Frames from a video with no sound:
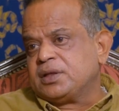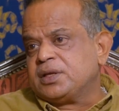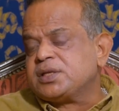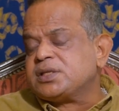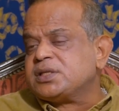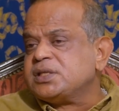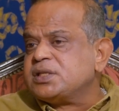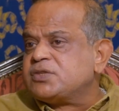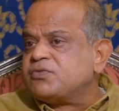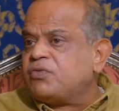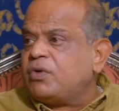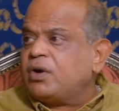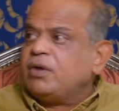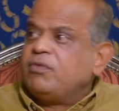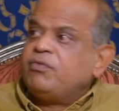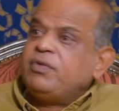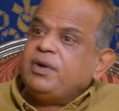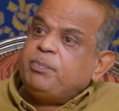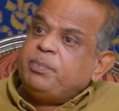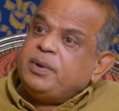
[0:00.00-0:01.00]
This is what
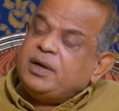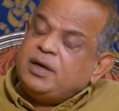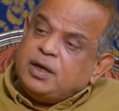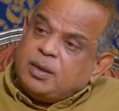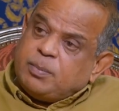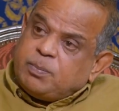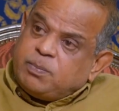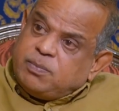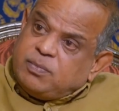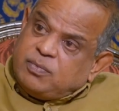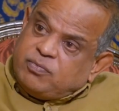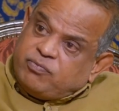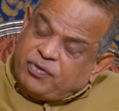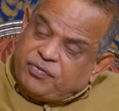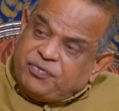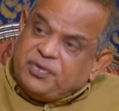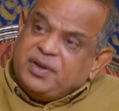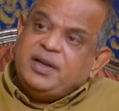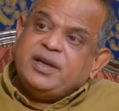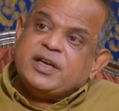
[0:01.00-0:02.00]
we picked up
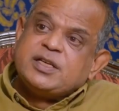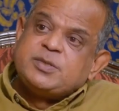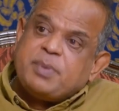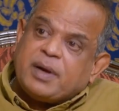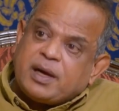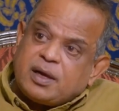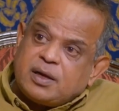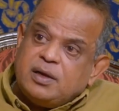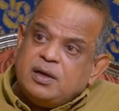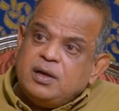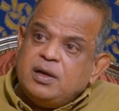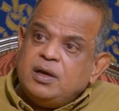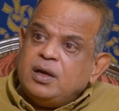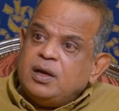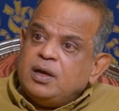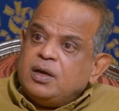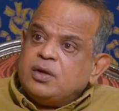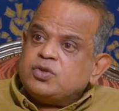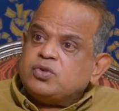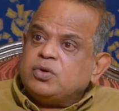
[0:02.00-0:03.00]
15 years back.
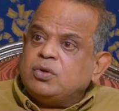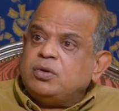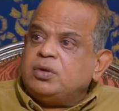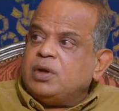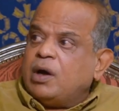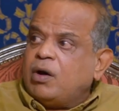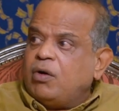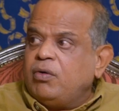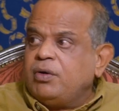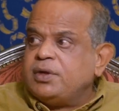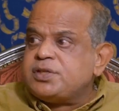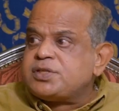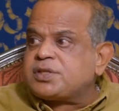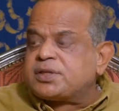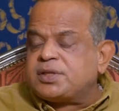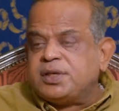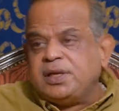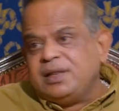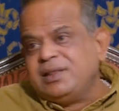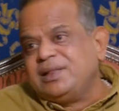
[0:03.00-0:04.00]
So now
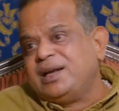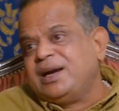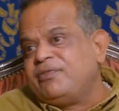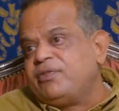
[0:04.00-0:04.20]
still that